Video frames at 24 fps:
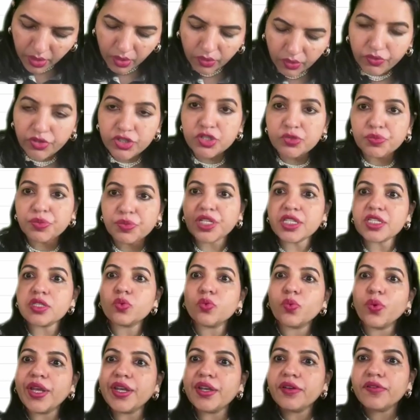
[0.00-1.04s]
which means
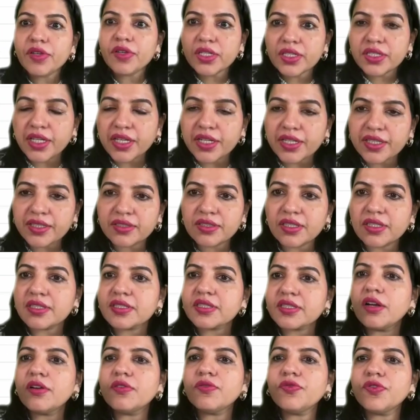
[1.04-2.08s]
whenever there is a
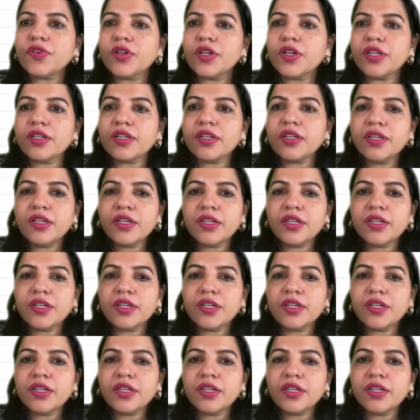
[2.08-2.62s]
sulfur,